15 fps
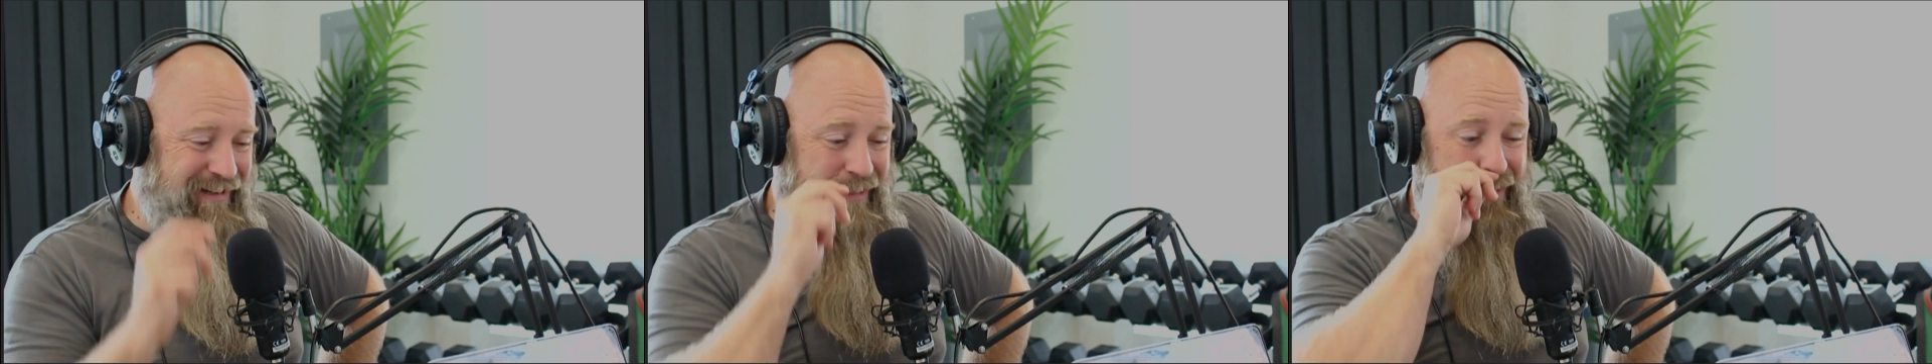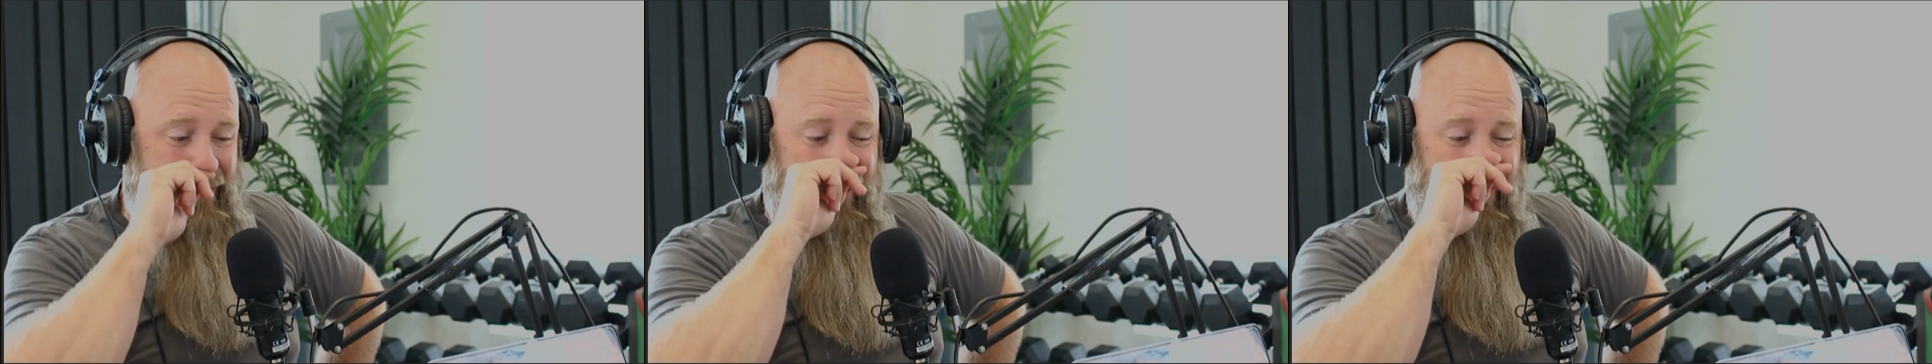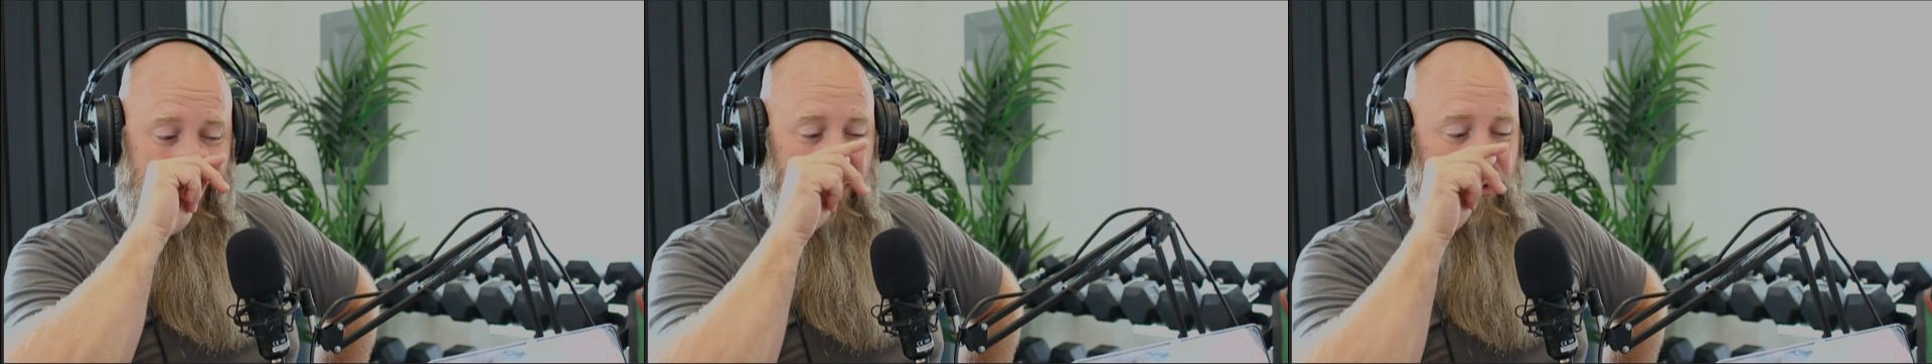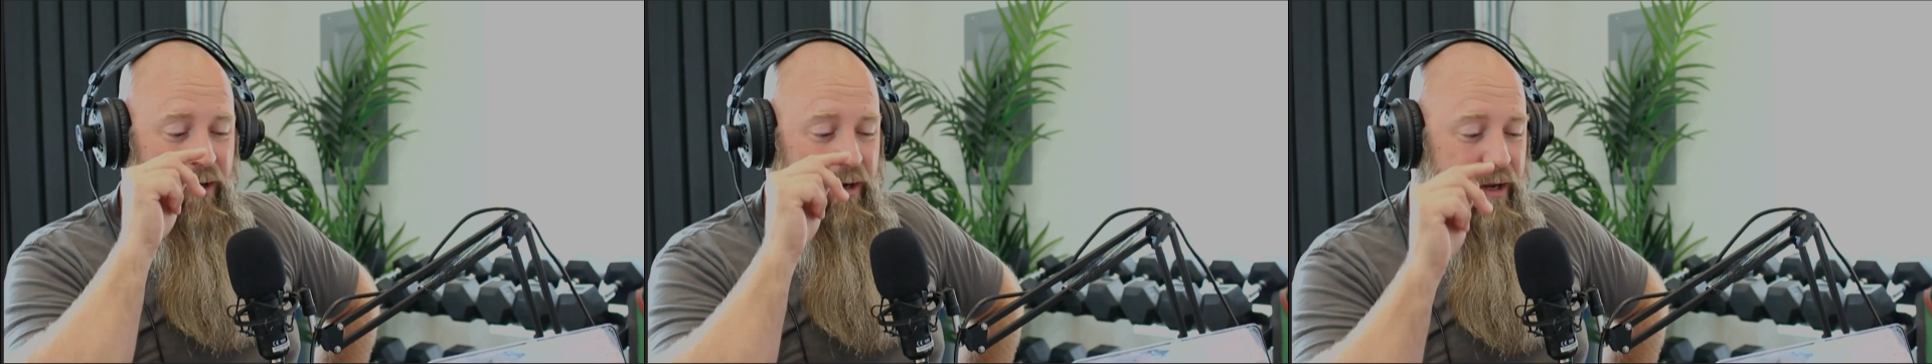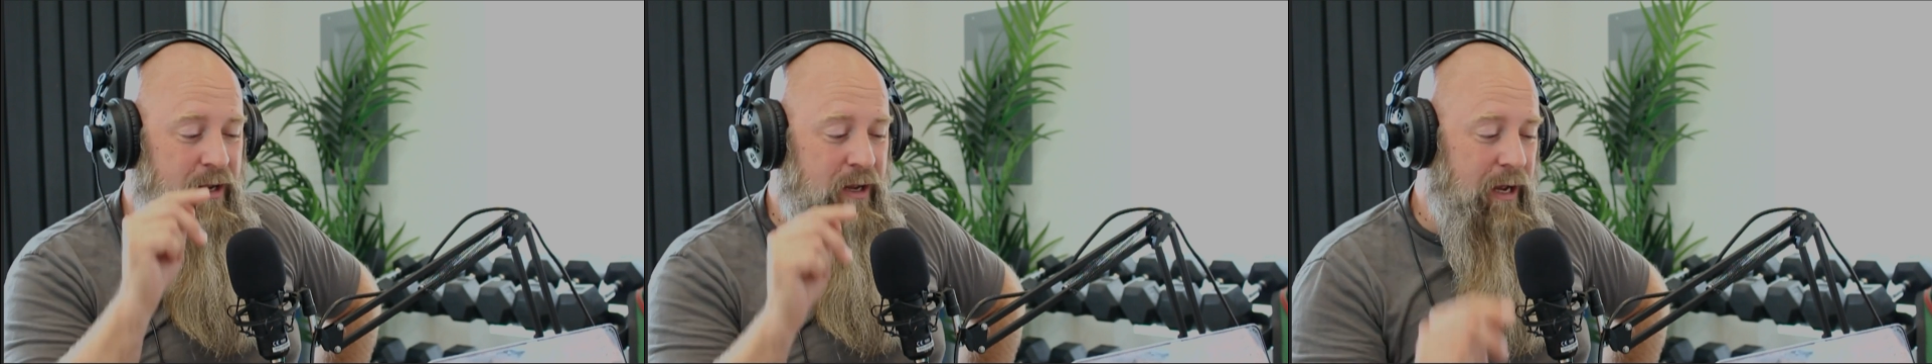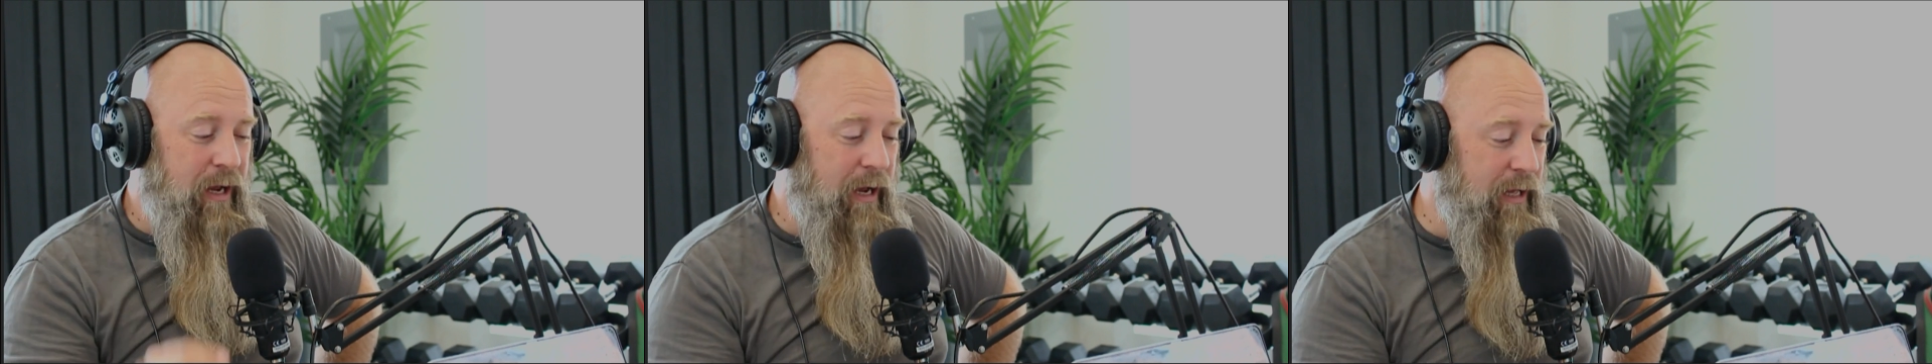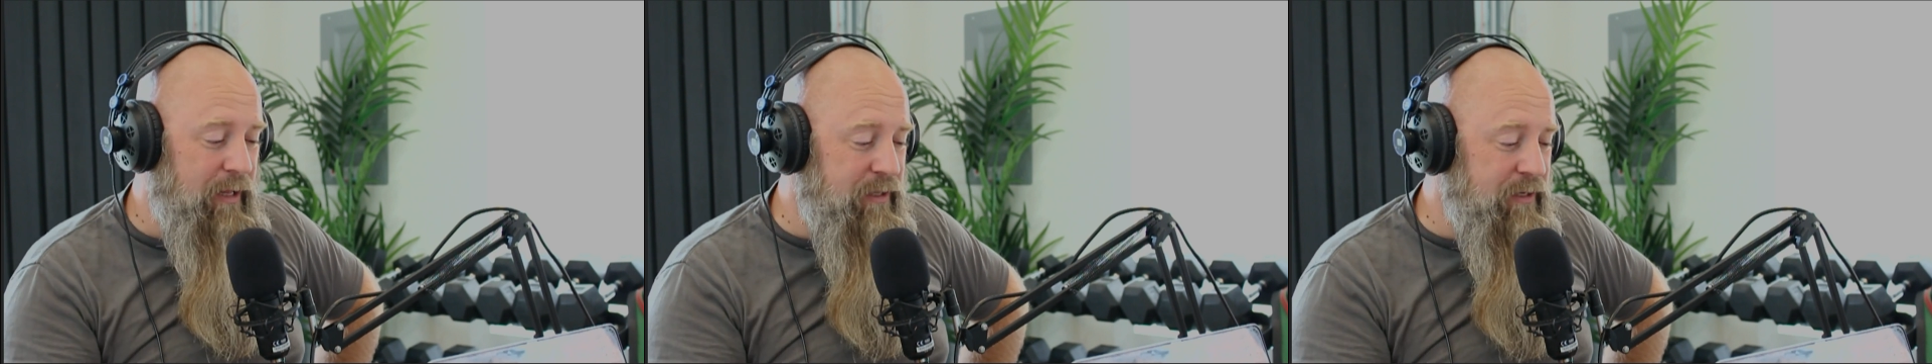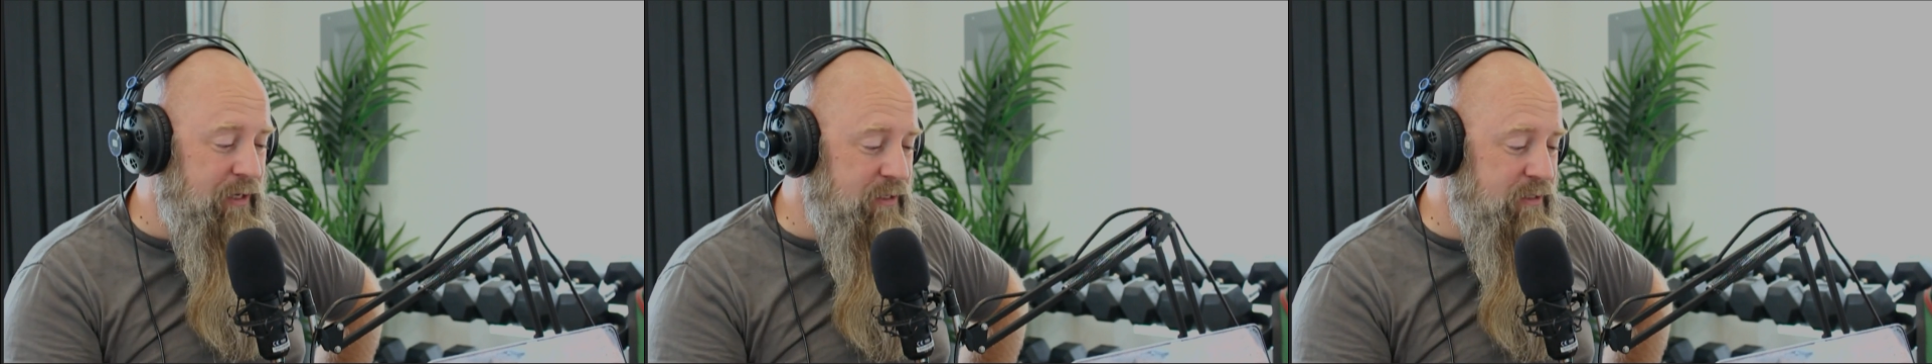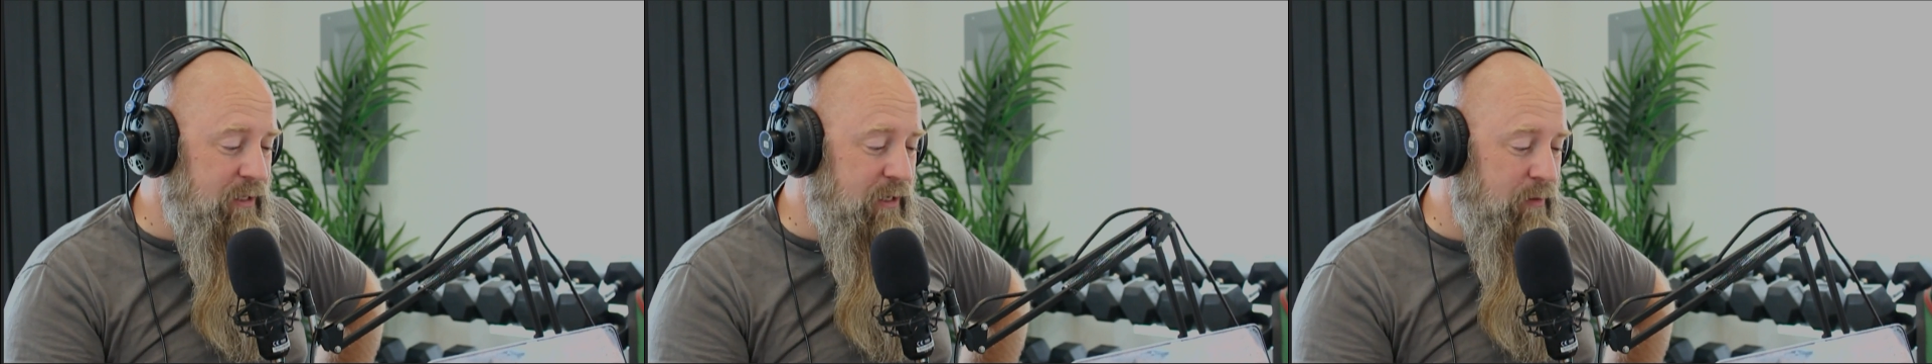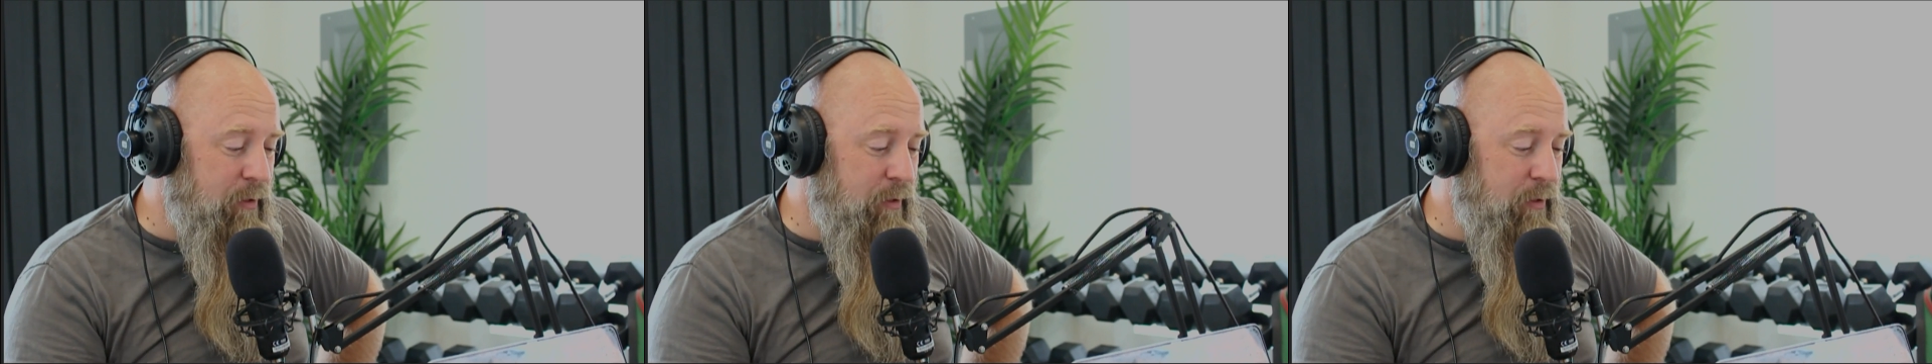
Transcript: So the nice thing